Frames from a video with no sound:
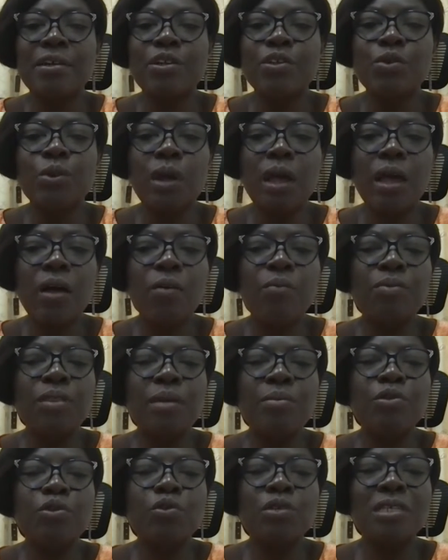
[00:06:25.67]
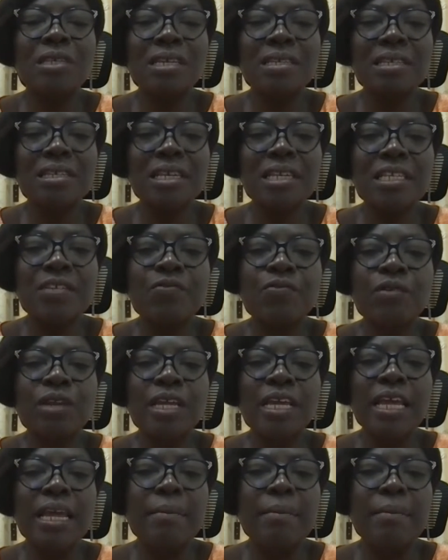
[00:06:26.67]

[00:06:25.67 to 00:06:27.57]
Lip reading: to help them to successfully